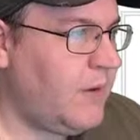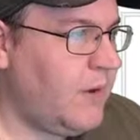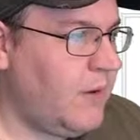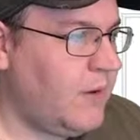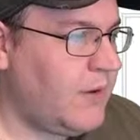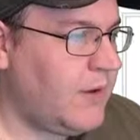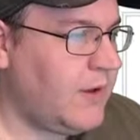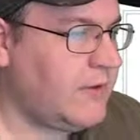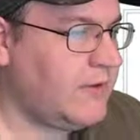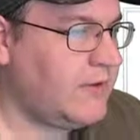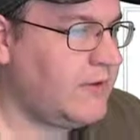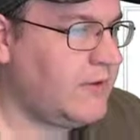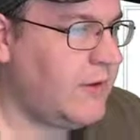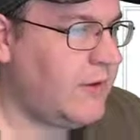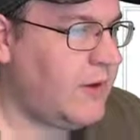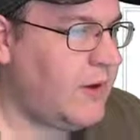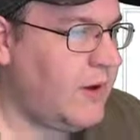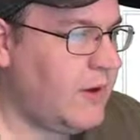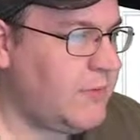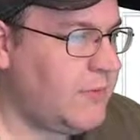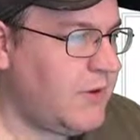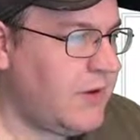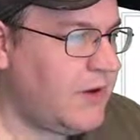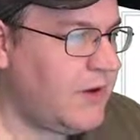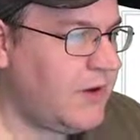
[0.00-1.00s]
Okay, so
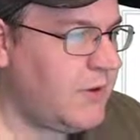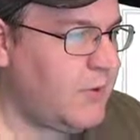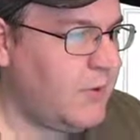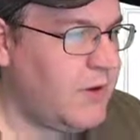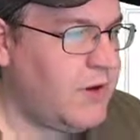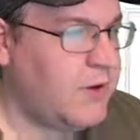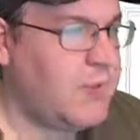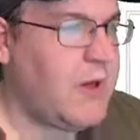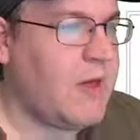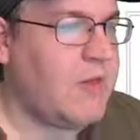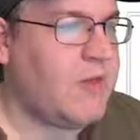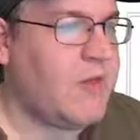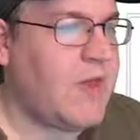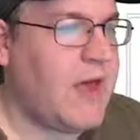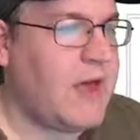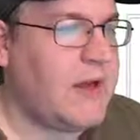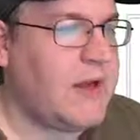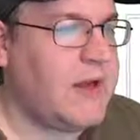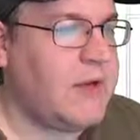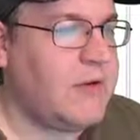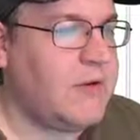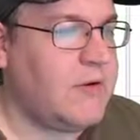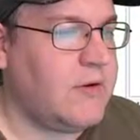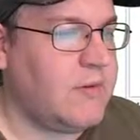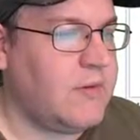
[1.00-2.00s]
I'm not going to worry about that
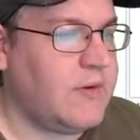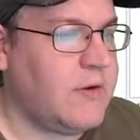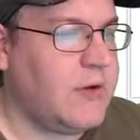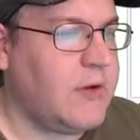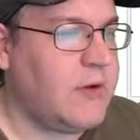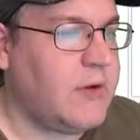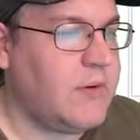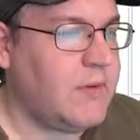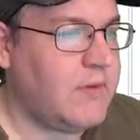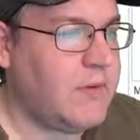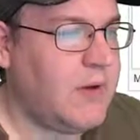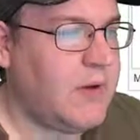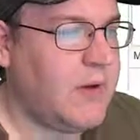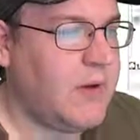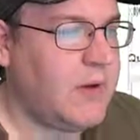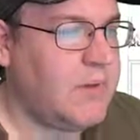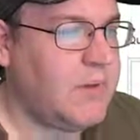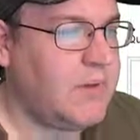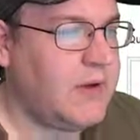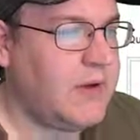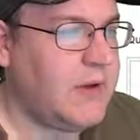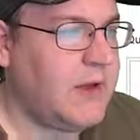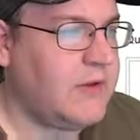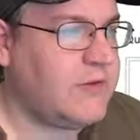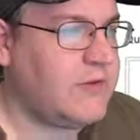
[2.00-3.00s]
either, really.
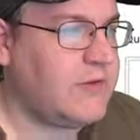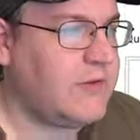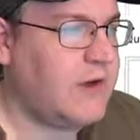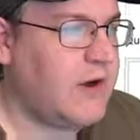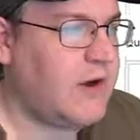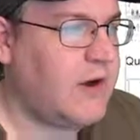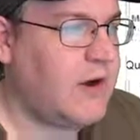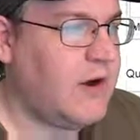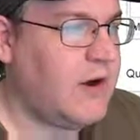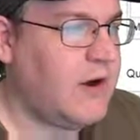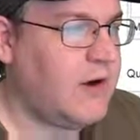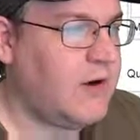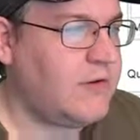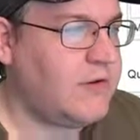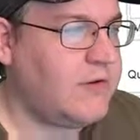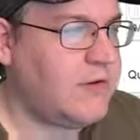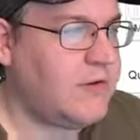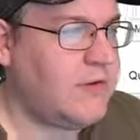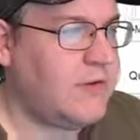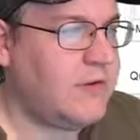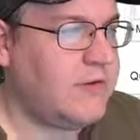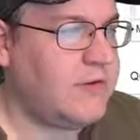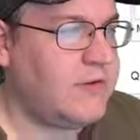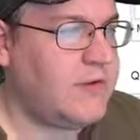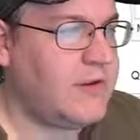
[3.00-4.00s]
It's not hard to
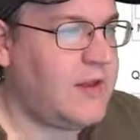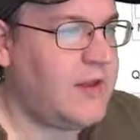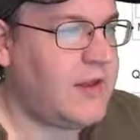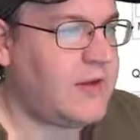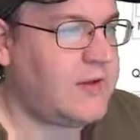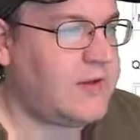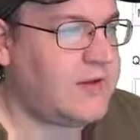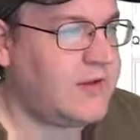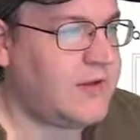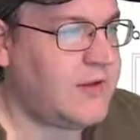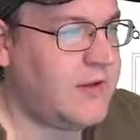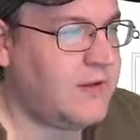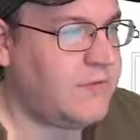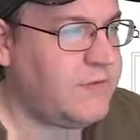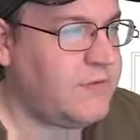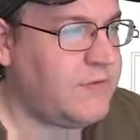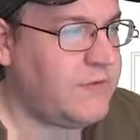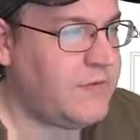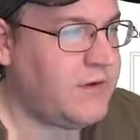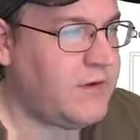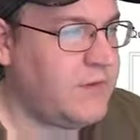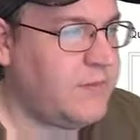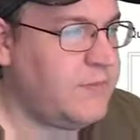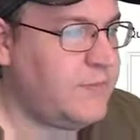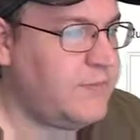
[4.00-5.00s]
deselect stuff,
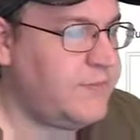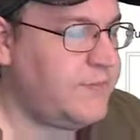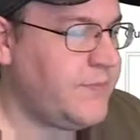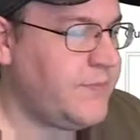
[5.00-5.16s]
so...